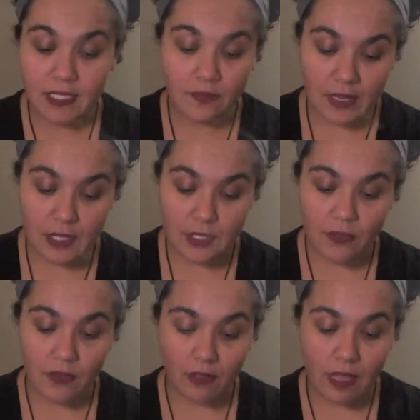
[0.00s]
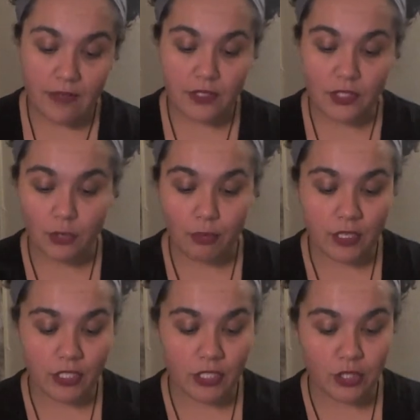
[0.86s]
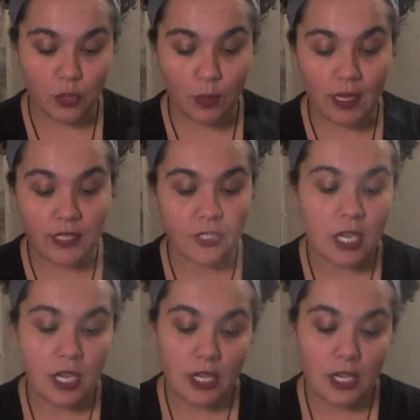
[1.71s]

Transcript: events, for life is too precious to waste.